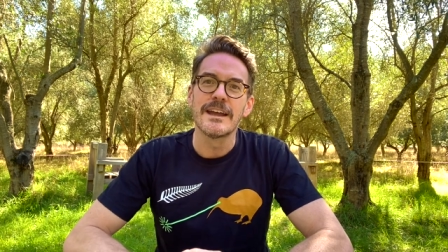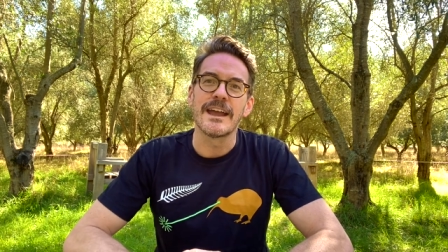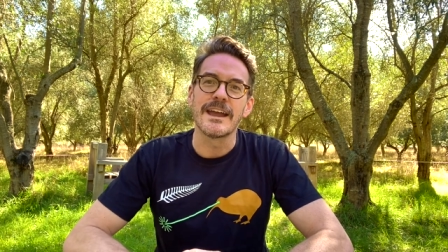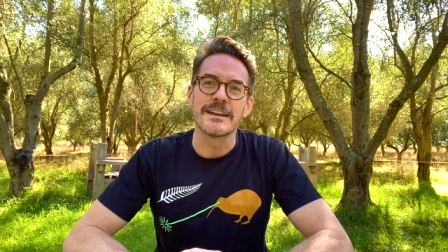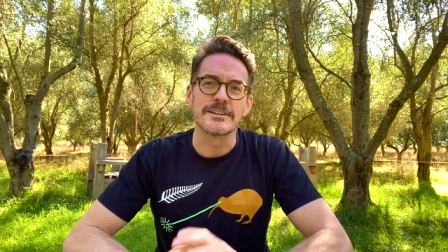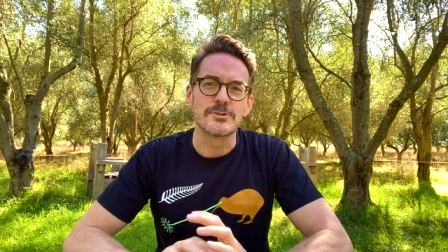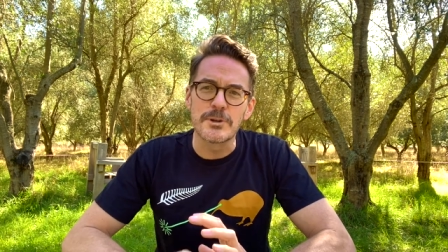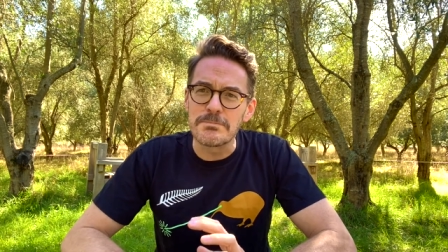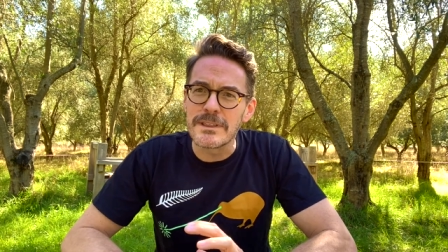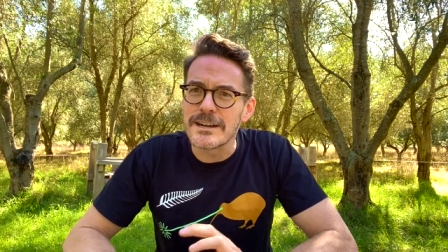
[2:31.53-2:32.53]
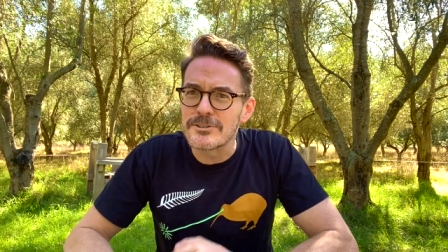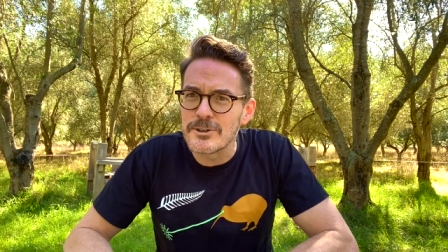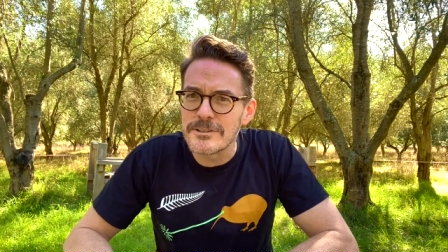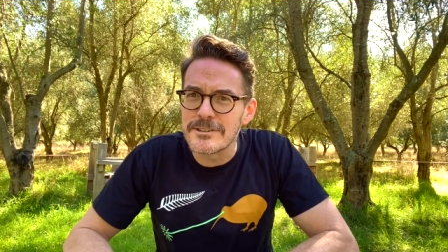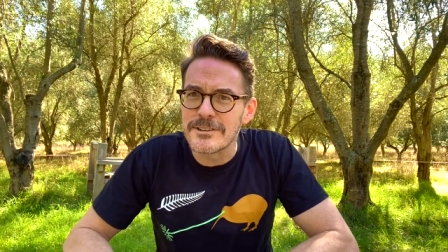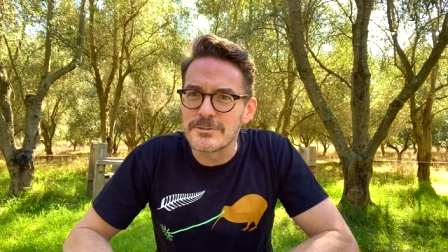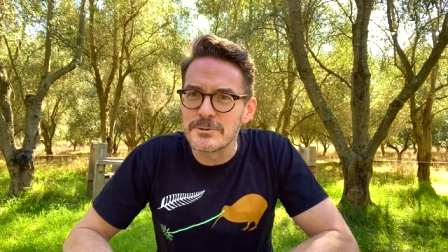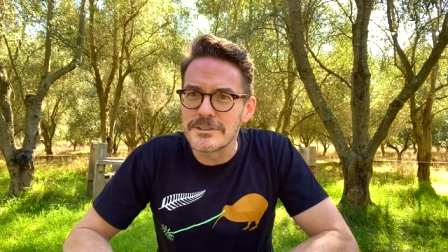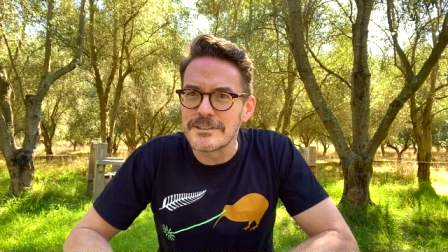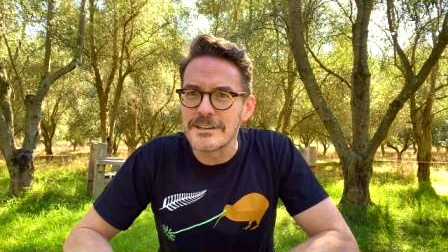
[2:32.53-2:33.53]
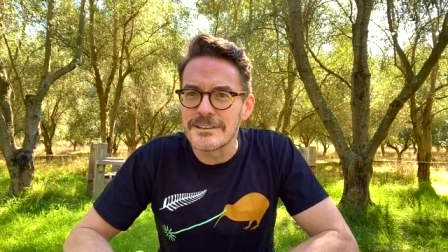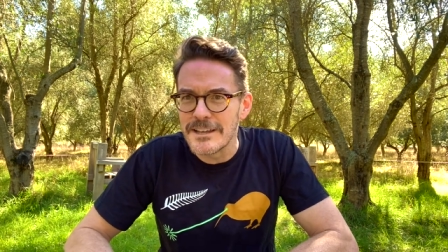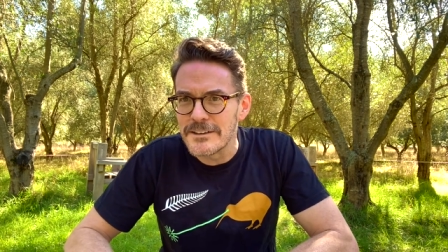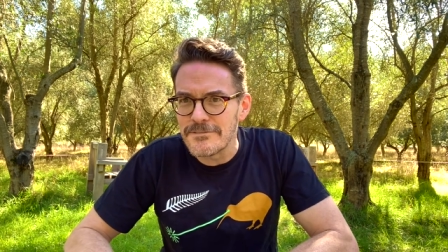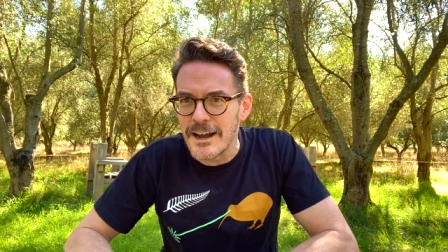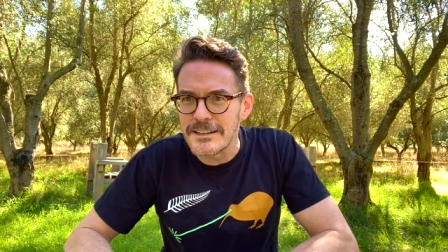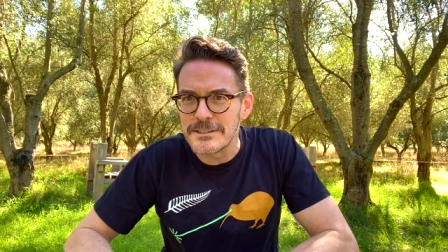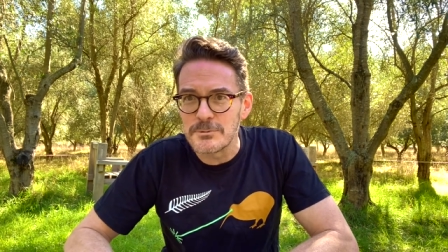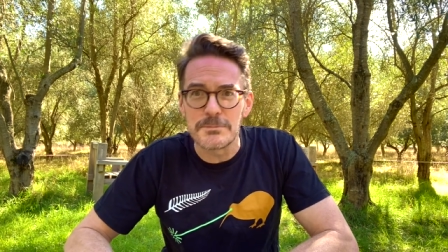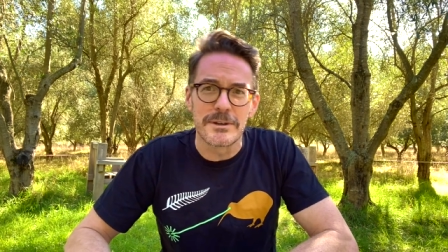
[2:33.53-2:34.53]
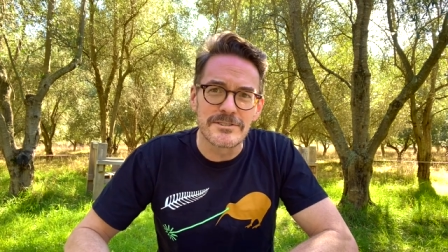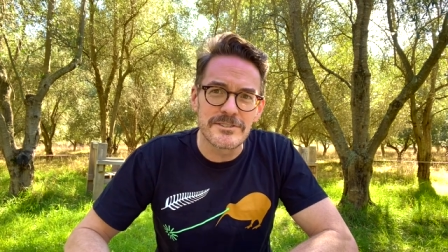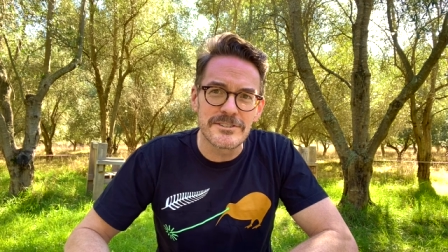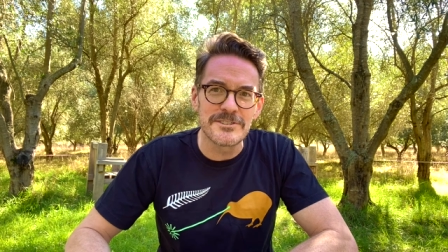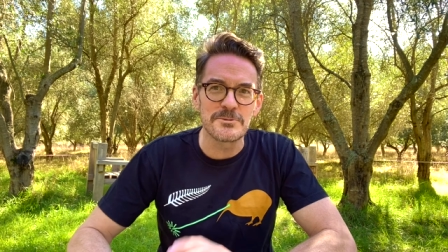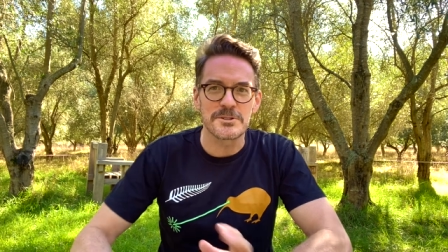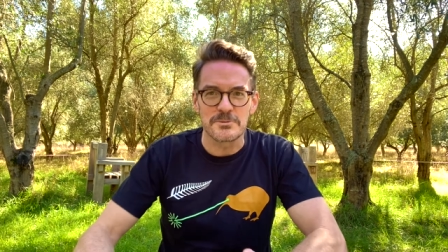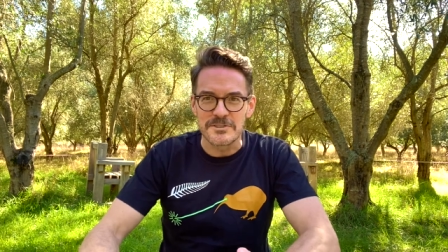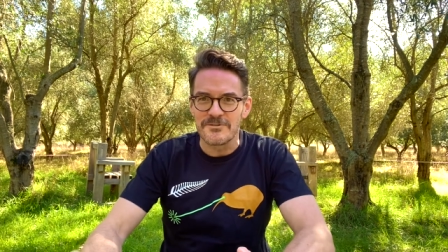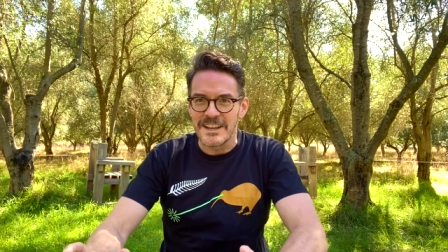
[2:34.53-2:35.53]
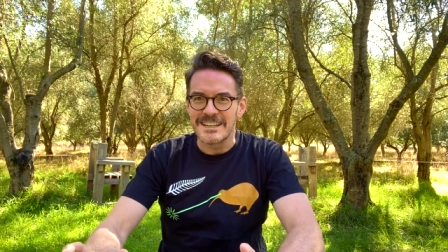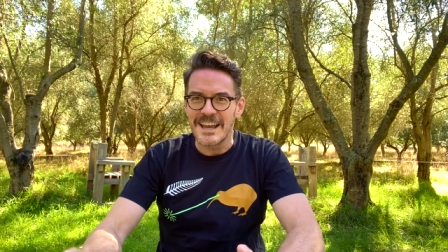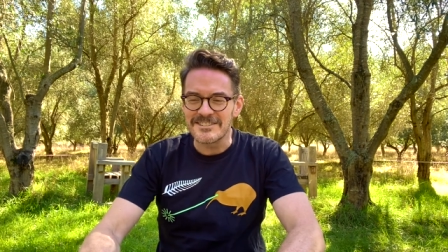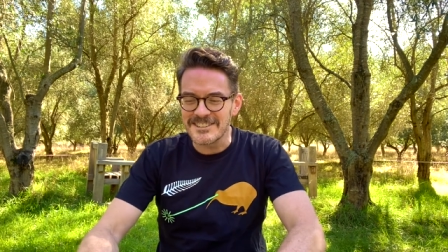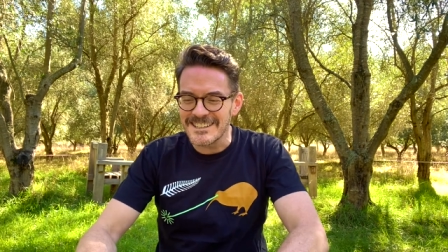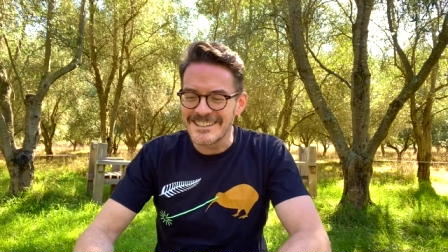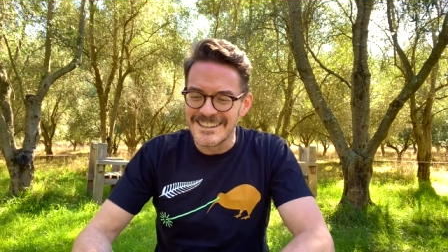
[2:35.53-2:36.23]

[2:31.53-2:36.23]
and a trip that I took to this real-life island with my sisters, which was fantastic.